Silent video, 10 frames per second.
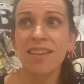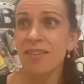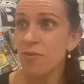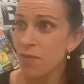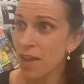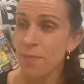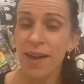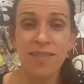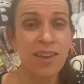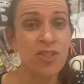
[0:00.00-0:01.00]

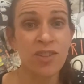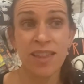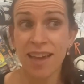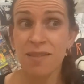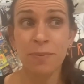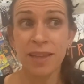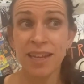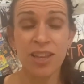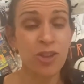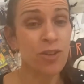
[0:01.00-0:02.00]
Feedback such as, yes,
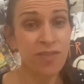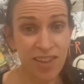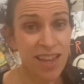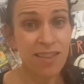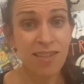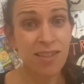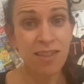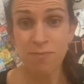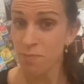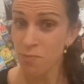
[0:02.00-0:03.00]
Belinda, you did
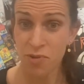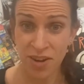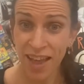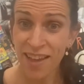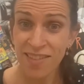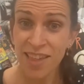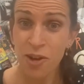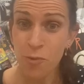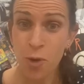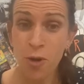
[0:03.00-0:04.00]
pronounce
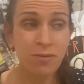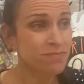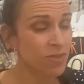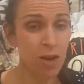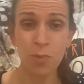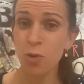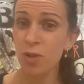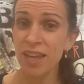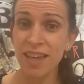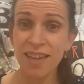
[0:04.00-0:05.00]
that wrong. I'm
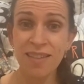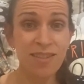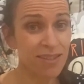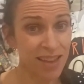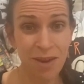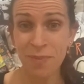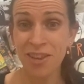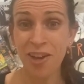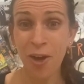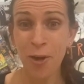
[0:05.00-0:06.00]
all ears. Let me
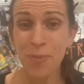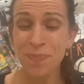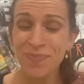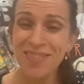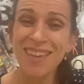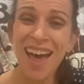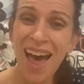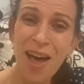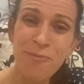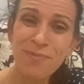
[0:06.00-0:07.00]
know.
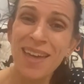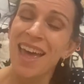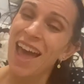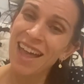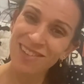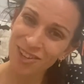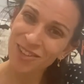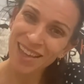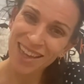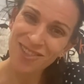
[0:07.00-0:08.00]

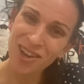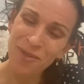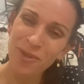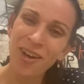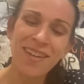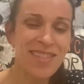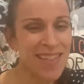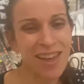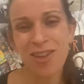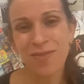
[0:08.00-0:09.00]
Until next time, guys,
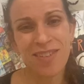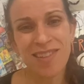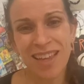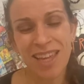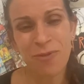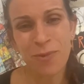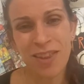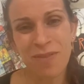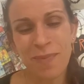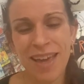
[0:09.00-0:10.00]
thank you for sticking
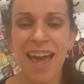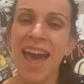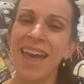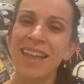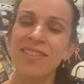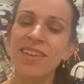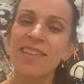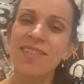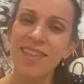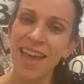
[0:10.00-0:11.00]
with me, and
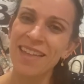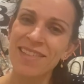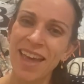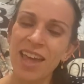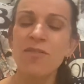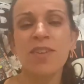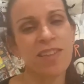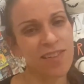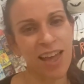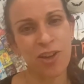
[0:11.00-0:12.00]
stay safe,
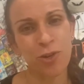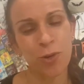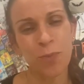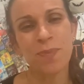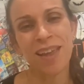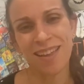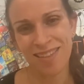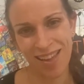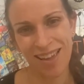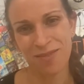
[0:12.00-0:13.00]
stay cool, and
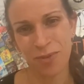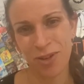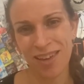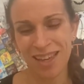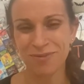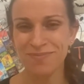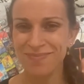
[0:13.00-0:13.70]
stay spooky.